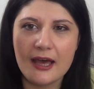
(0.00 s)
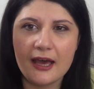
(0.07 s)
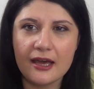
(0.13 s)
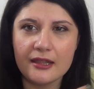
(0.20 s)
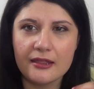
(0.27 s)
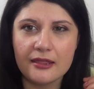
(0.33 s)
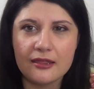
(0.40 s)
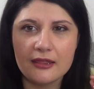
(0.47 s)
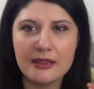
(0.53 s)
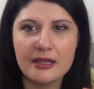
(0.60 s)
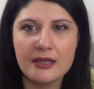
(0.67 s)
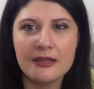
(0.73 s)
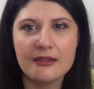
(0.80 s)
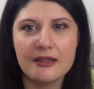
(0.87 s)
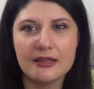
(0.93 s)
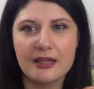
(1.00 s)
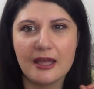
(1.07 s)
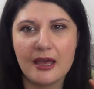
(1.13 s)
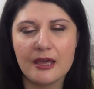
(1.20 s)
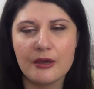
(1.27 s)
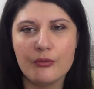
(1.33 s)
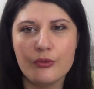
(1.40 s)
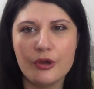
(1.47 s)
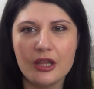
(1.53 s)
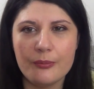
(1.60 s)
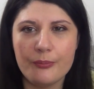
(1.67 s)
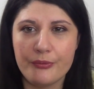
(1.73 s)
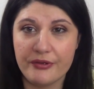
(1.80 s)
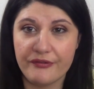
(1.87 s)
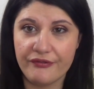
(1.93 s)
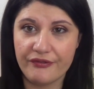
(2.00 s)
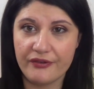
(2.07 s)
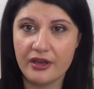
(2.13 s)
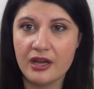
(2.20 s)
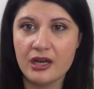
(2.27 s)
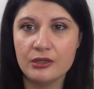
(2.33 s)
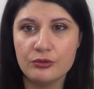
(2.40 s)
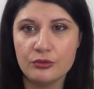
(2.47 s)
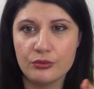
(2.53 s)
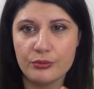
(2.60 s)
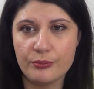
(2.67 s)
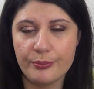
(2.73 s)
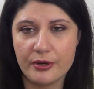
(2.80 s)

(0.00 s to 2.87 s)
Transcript: I think that I will prefer to